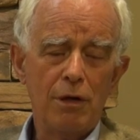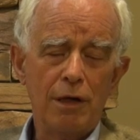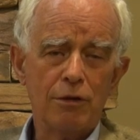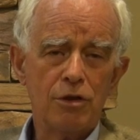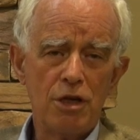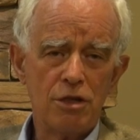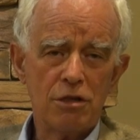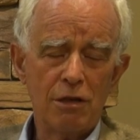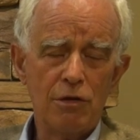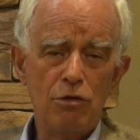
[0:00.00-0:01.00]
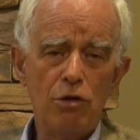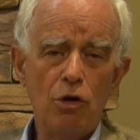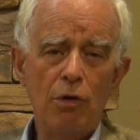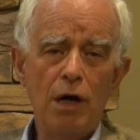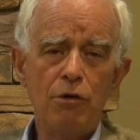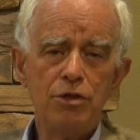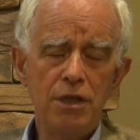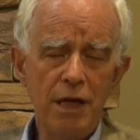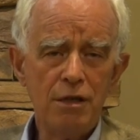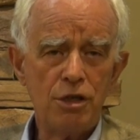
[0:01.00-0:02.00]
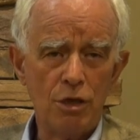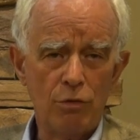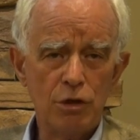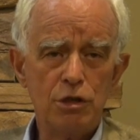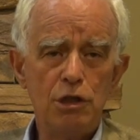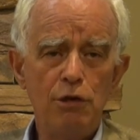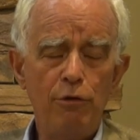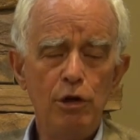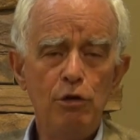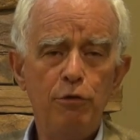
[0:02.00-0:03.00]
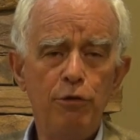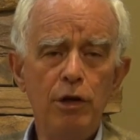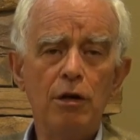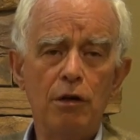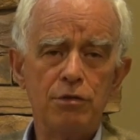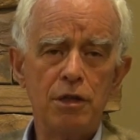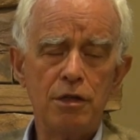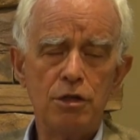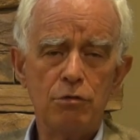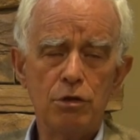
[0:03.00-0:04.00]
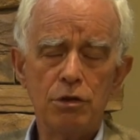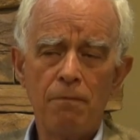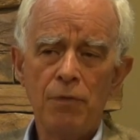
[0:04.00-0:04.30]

little sister, you know how sad she was. You feel how sad she was.